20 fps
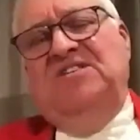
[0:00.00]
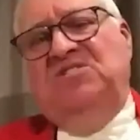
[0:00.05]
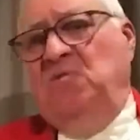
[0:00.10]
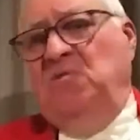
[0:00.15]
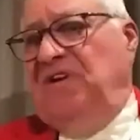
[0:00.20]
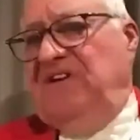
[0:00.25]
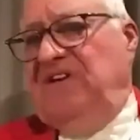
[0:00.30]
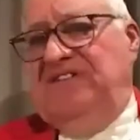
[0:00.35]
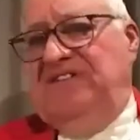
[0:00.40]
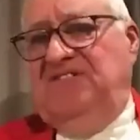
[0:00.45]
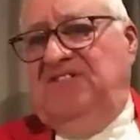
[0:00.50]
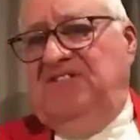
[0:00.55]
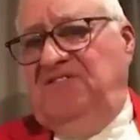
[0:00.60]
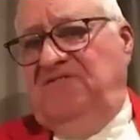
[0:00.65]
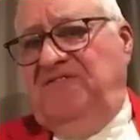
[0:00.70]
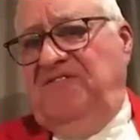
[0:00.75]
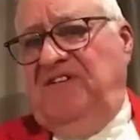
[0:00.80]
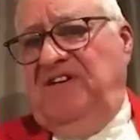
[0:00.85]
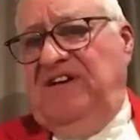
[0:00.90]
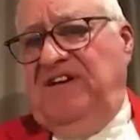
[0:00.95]
to
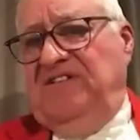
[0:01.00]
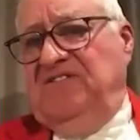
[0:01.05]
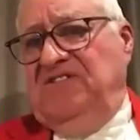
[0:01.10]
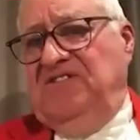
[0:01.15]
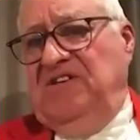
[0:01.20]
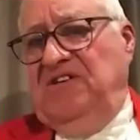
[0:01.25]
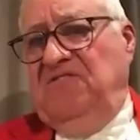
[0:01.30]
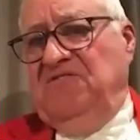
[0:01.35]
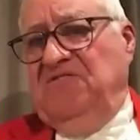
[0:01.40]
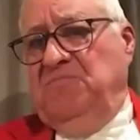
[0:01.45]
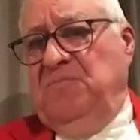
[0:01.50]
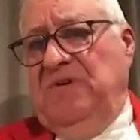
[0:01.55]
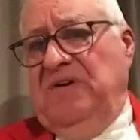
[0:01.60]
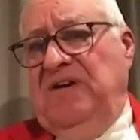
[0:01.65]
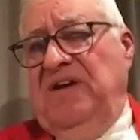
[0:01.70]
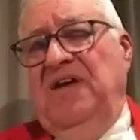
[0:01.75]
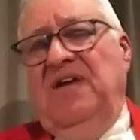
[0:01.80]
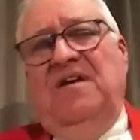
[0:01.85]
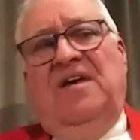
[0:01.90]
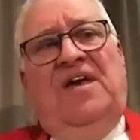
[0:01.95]
identify ourselves by.
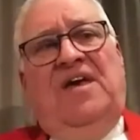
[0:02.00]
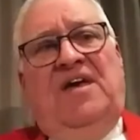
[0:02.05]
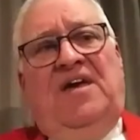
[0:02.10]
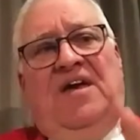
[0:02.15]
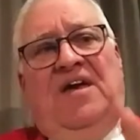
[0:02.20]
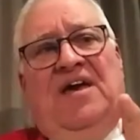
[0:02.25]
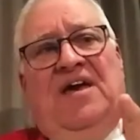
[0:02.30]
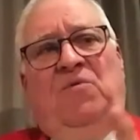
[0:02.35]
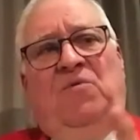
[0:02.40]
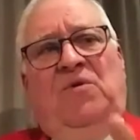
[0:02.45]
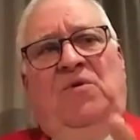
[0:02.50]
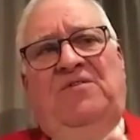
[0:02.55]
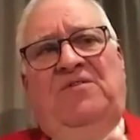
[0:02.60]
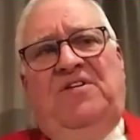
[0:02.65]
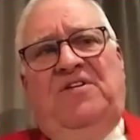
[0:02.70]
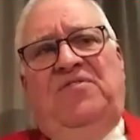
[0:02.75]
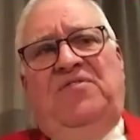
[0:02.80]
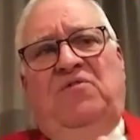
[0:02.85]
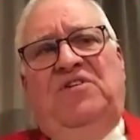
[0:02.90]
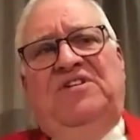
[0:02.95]

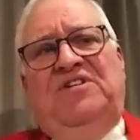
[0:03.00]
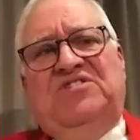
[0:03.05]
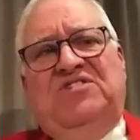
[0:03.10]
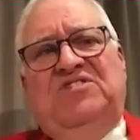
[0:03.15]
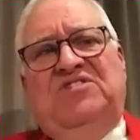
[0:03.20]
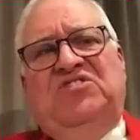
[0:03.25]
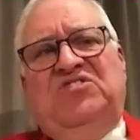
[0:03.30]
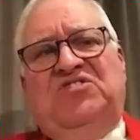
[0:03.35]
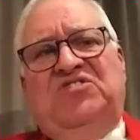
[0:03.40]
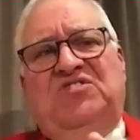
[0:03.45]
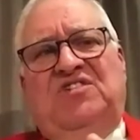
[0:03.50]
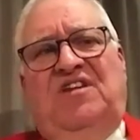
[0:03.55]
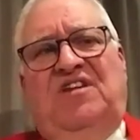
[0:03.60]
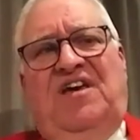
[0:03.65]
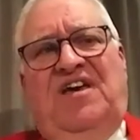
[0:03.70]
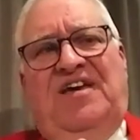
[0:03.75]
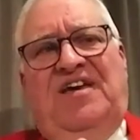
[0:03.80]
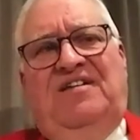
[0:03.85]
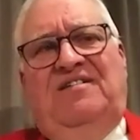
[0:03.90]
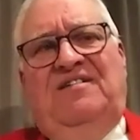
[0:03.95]
However, there is a
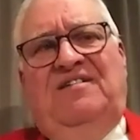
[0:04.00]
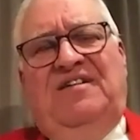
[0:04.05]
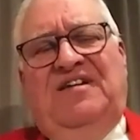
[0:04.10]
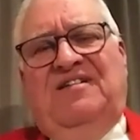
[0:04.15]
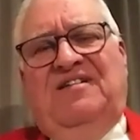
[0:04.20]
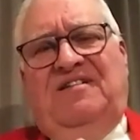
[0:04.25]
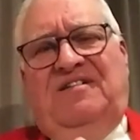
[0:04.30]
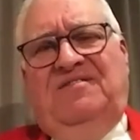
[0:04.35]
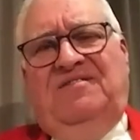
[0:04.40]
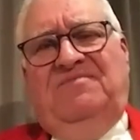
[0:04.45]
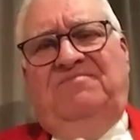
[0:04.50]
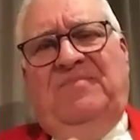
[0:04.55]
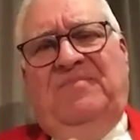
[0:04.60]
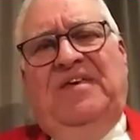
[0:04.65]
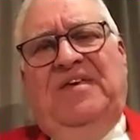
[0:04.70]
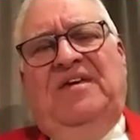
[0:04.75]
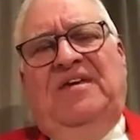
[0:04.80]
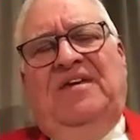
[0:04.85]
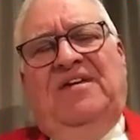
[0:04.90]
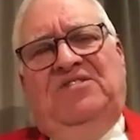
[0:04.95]
slight little
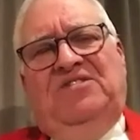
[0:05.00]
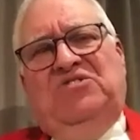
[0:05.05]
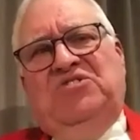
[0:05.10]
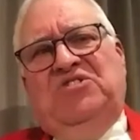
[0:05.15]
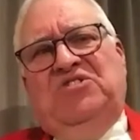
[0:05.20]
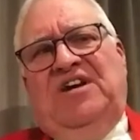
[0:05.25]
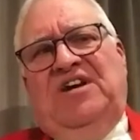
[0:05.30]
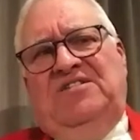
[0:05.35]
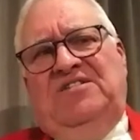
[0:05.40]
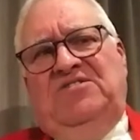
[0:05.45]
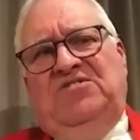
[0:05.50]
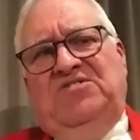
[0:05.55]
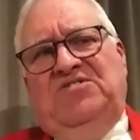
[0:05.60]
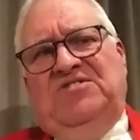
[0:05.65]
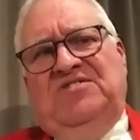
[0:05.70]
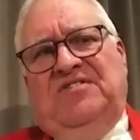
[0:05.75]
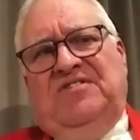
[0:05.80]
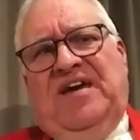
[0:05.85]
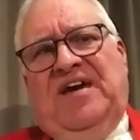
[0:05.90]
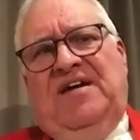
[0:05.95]
change
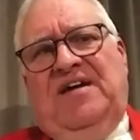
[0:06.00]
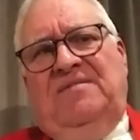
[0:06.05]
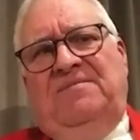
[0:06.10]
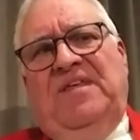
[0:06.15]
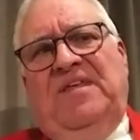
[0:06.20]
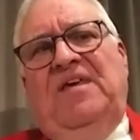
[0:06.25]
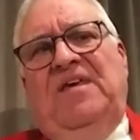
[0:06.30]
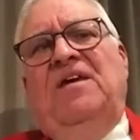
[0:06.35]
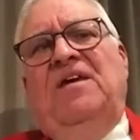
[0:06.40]
to that.